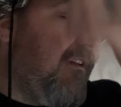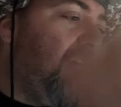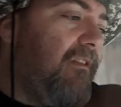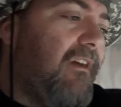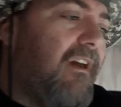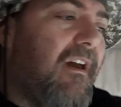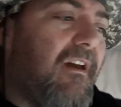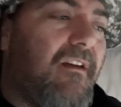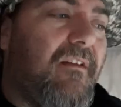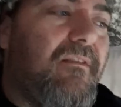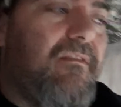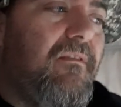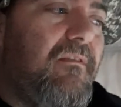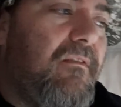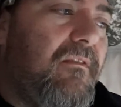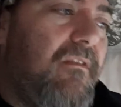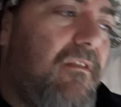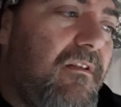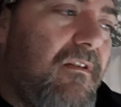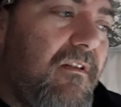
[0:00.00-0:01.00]
of that
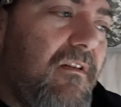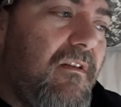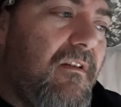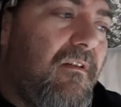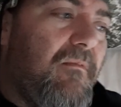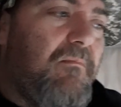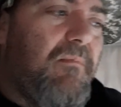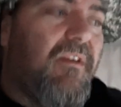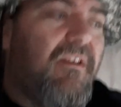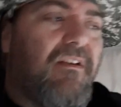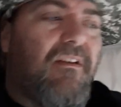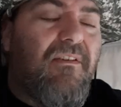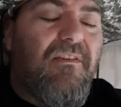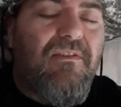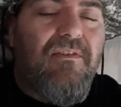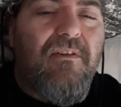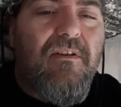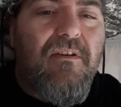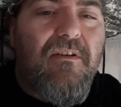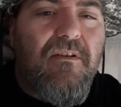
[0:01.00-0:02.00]
because
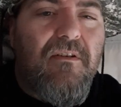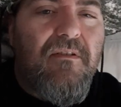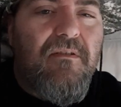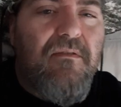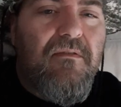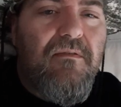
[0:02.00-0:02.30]
you